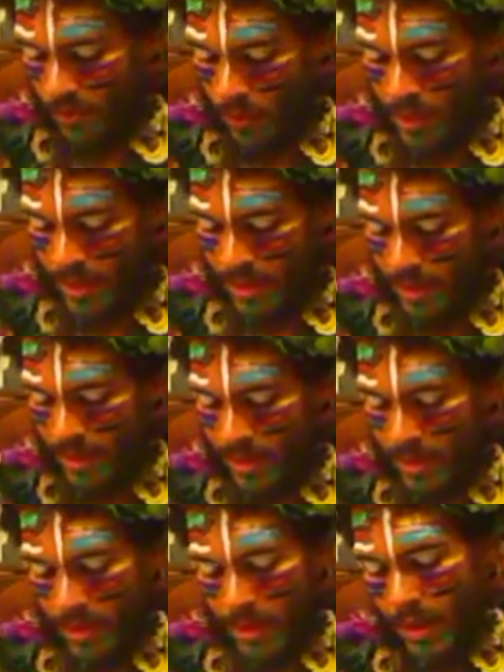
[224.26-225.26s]
for
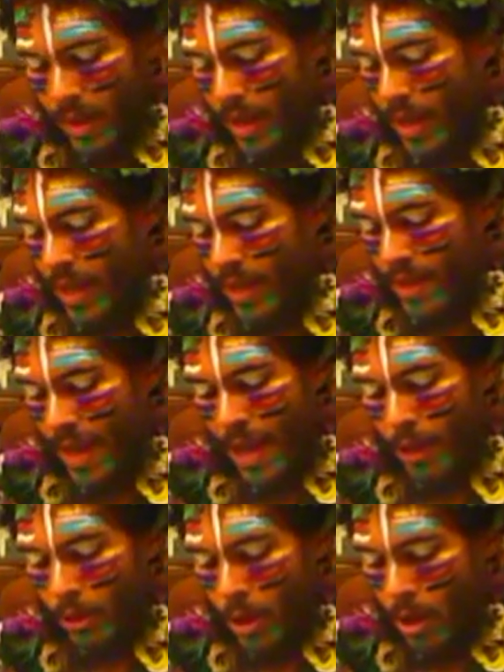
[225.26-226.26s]
instance, and
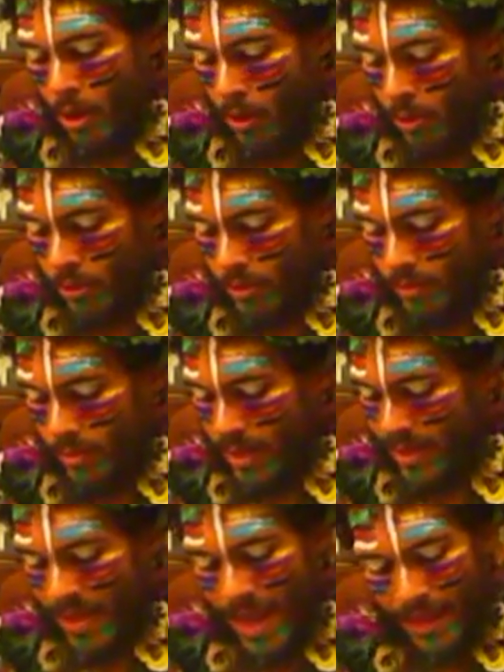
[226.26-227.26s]
how long,
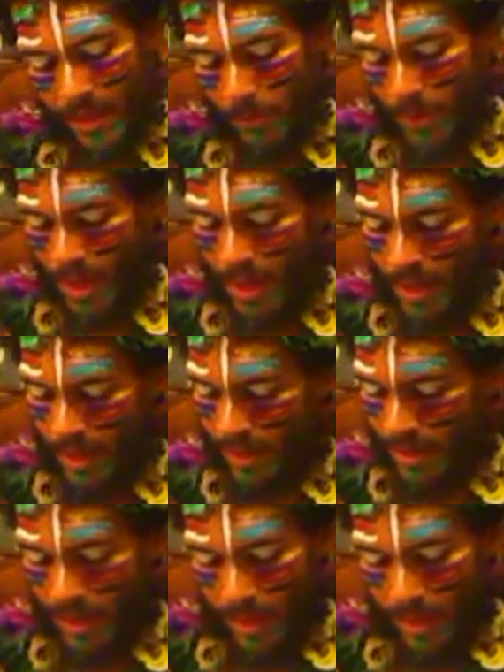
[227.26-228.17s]
does not depend